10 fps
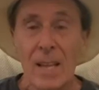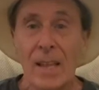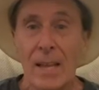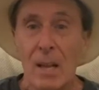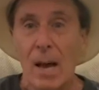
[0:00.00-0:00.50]

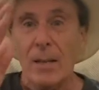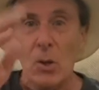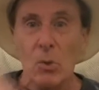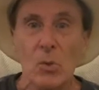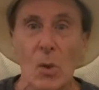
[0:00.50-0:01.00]
That God
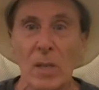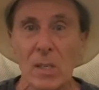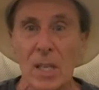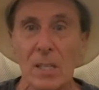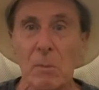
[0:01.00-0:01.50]
knows all these
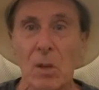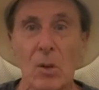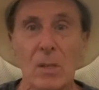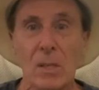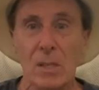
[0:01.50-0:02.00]
things
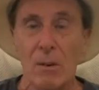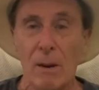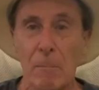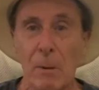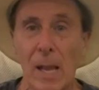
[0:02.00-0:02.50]
because there's a
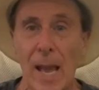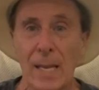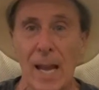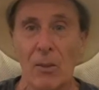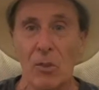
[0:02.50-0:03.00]
great
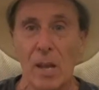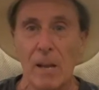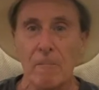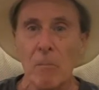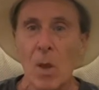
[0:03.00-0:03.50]
plan out
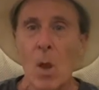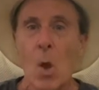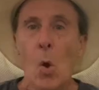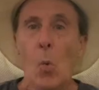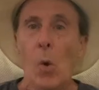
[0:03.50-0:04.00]
there.
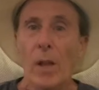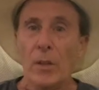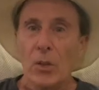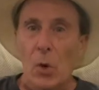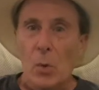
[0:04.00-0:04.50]
Well,
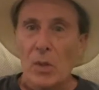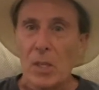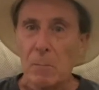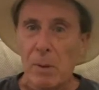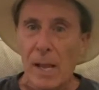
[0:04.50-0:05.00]
you know what
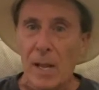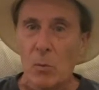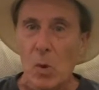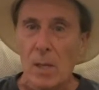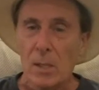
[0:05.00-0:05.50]
this
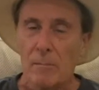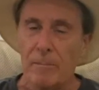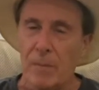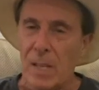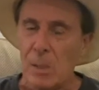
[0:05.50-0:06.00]
plan was?
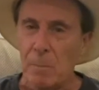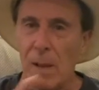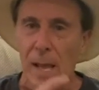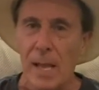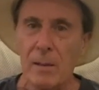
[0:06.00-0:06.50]
This
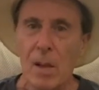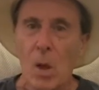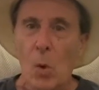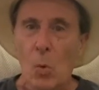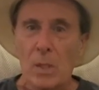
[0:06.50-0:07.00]
plan
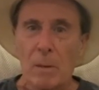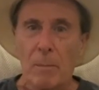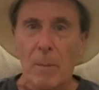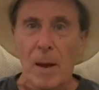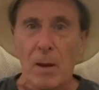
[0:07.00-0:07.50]
was
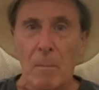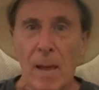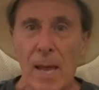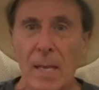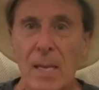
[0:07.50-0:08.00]
about a
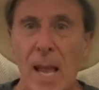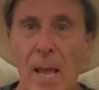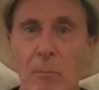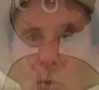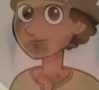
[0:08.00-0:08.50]
man
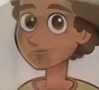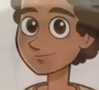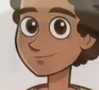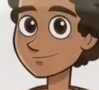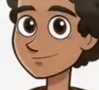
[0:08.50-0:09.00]
named
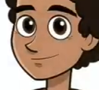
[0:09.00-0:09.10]
Joseph.